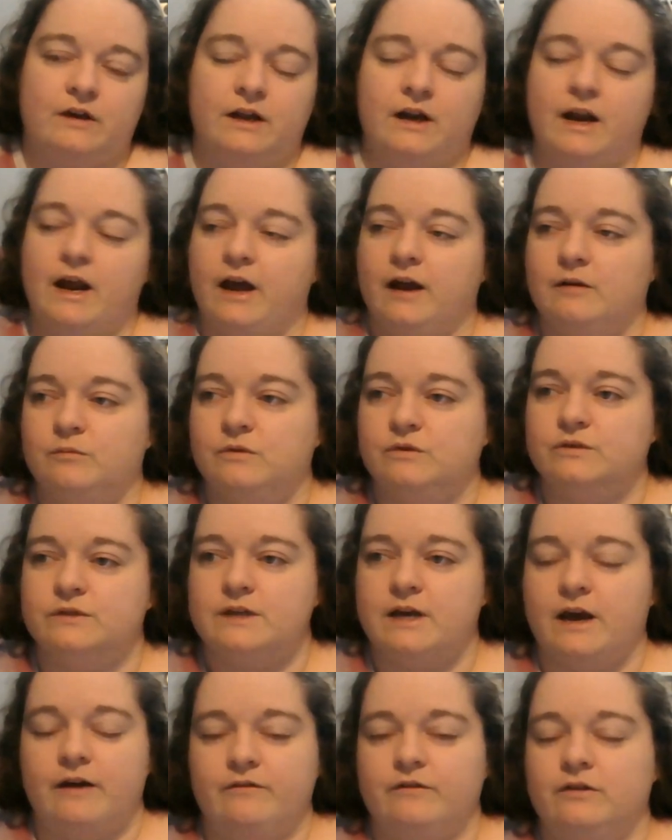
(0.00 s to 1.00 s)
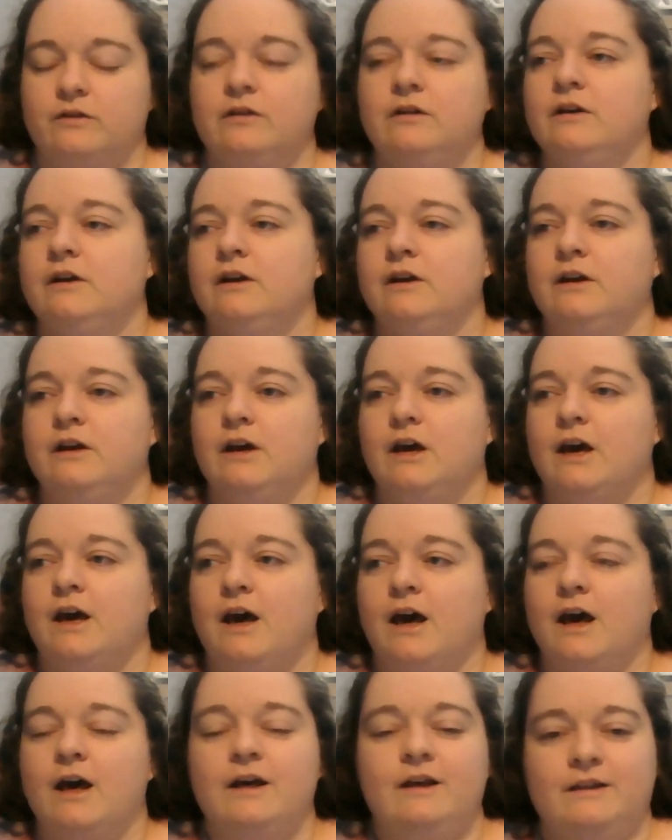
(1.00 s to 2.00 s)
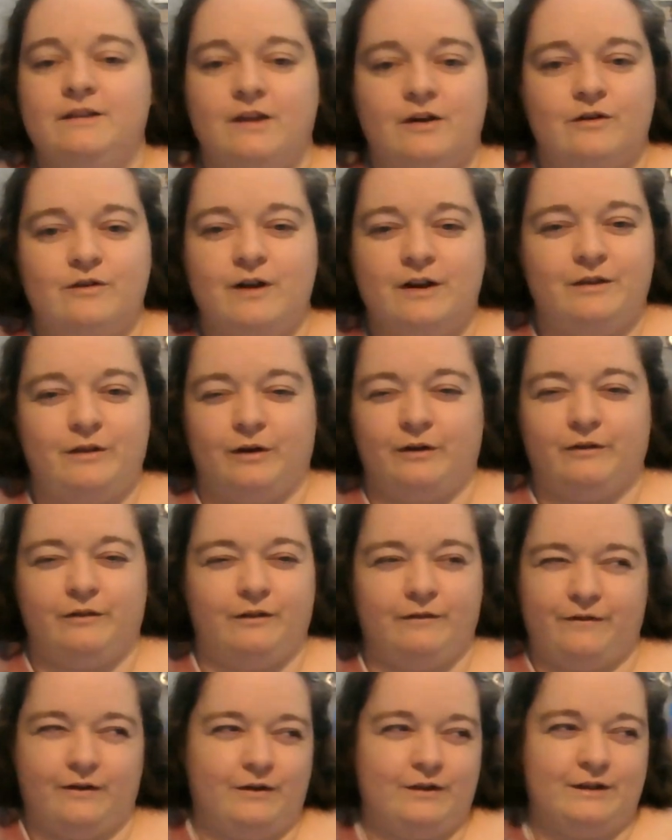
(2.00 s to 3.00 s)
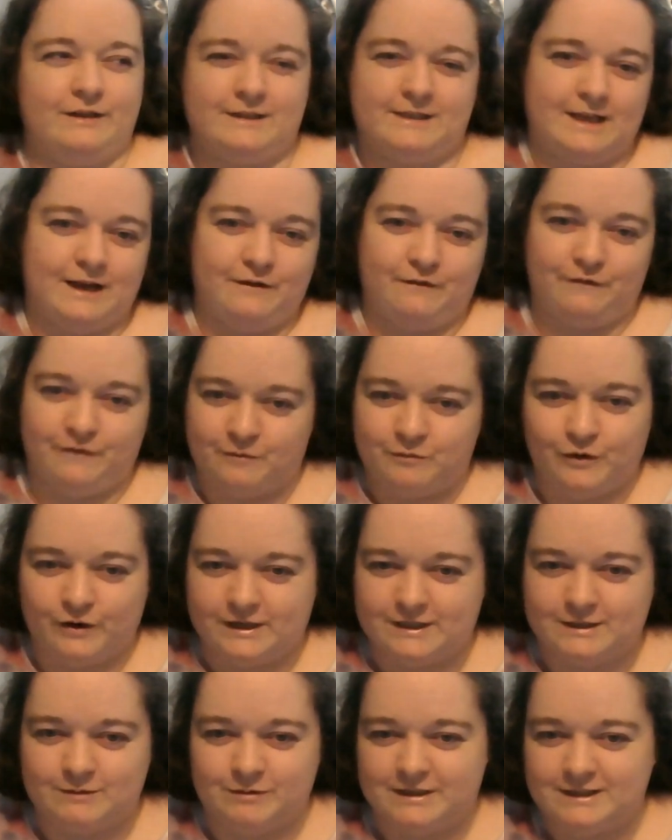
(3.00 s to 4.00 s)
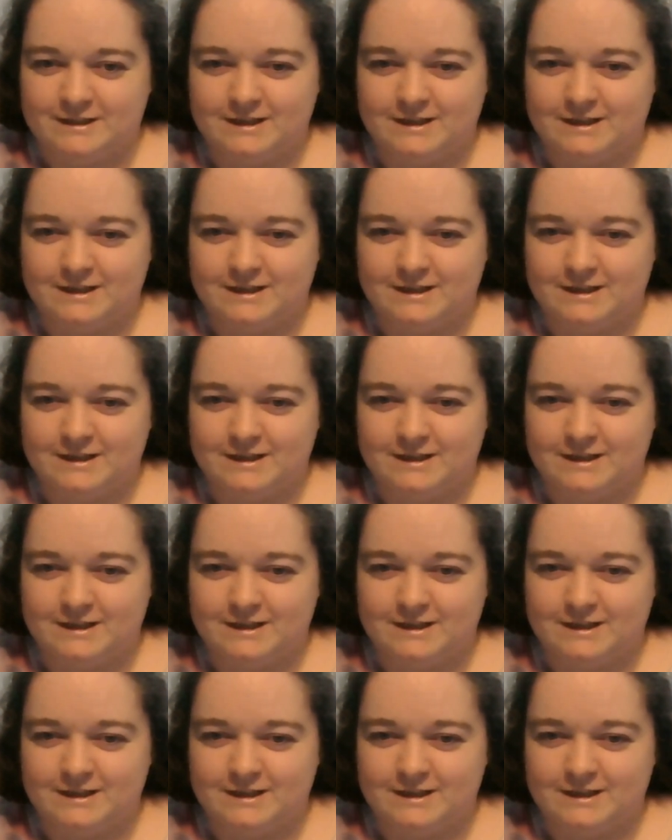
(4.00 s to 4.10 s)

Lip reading: animals ever. they're the furthest thing from Christmas.